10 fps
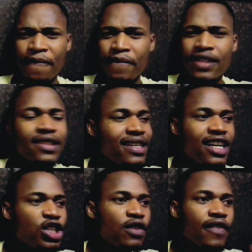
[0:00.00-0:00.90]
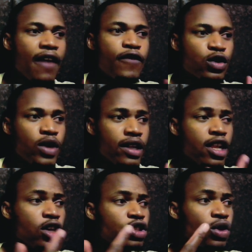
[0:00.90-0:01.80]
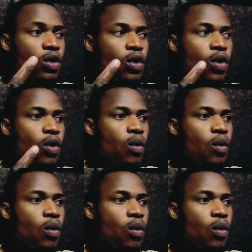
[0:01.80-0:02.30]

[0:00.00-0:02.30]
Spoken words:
It's the nature of life as well. So